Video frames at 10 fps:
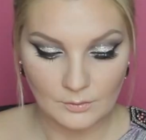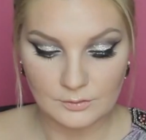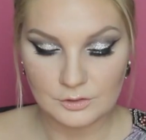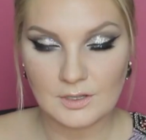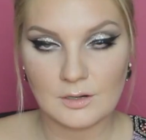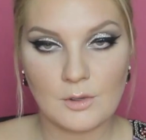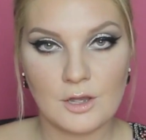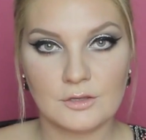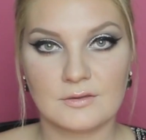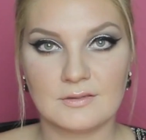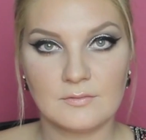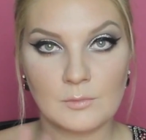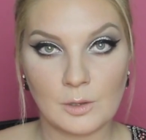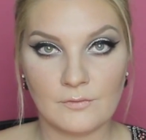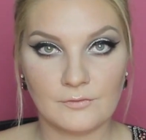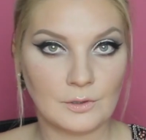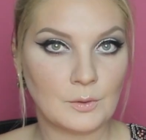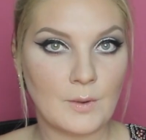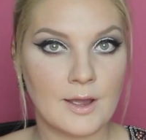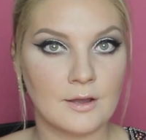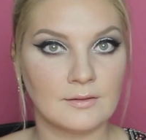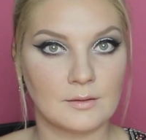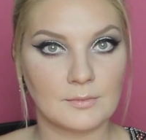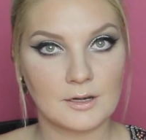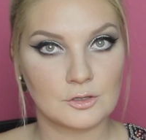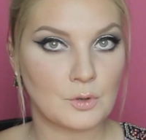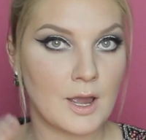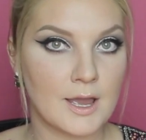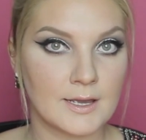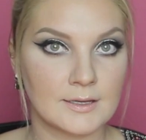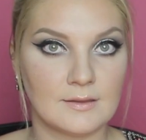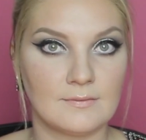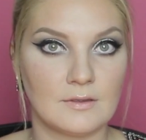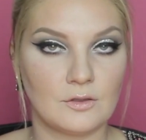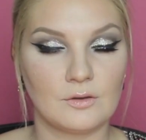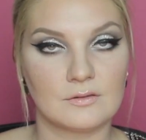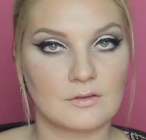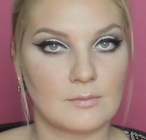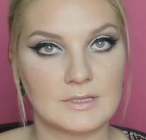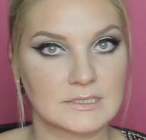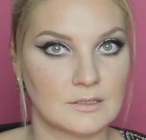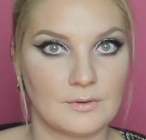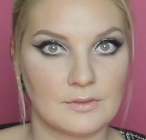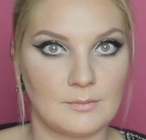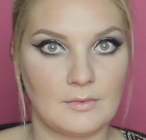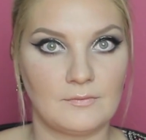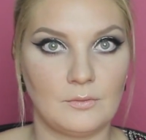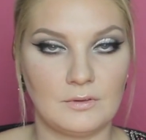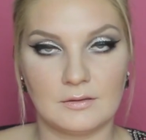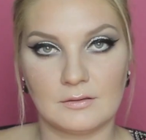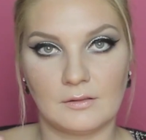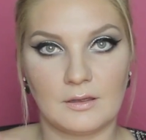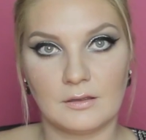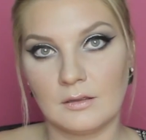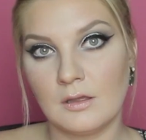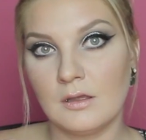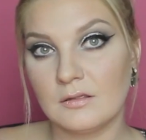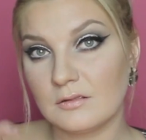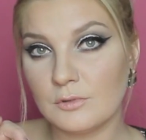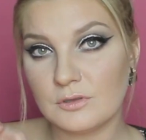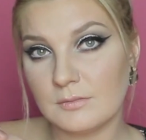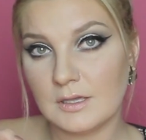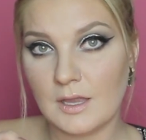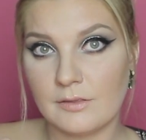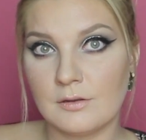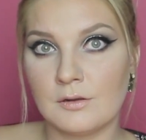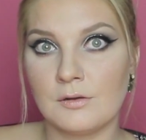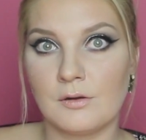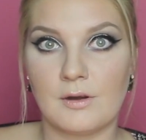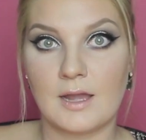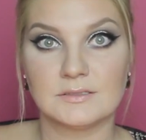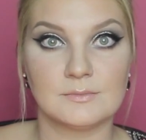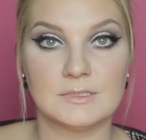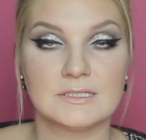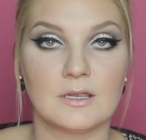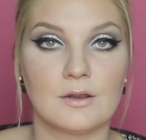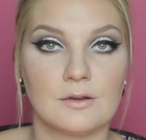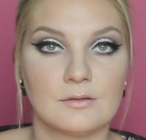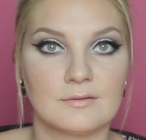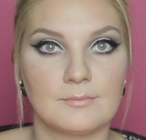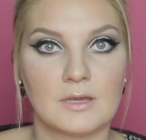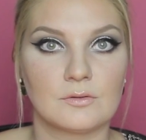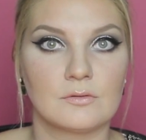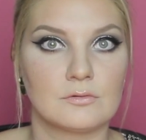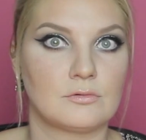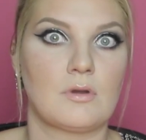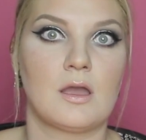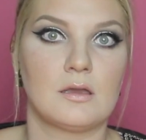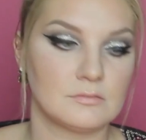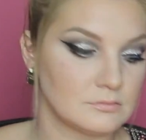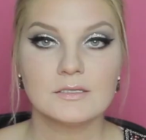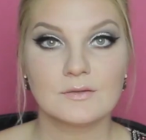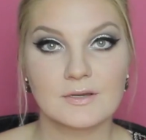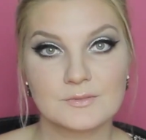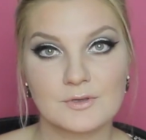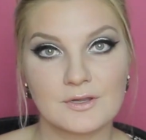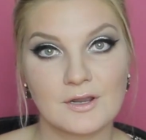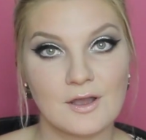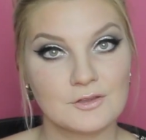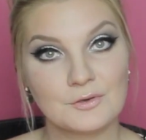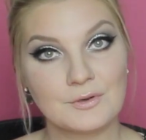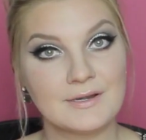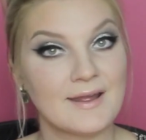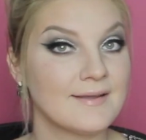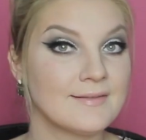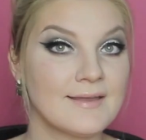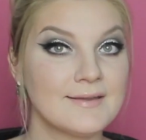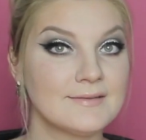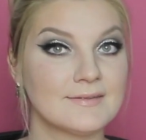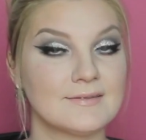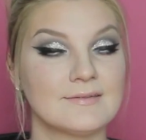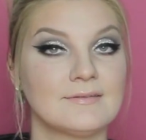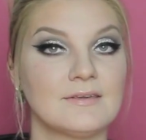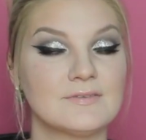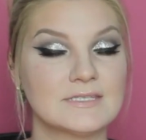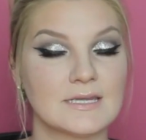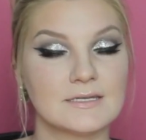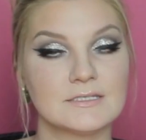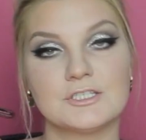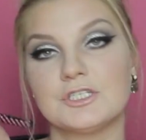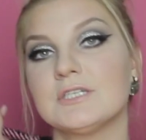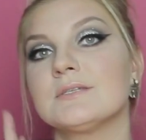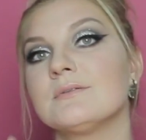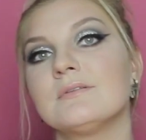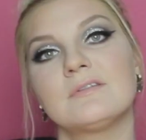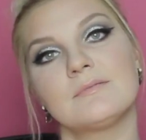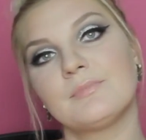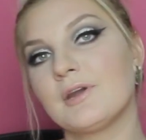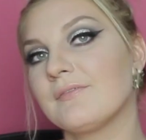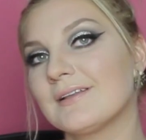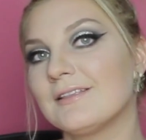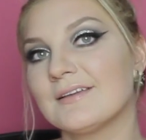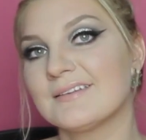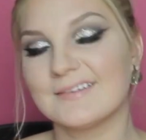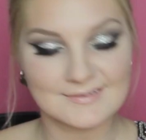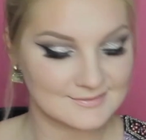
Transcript: Once you get them on, just leave them alone for a little while, let them kind of dry, and then you can start messing with them if you need to like smush them together or add some mascara just to make sure they're dry. So next we're gonna contour and highlight and give us that nice chiseled, perfect look.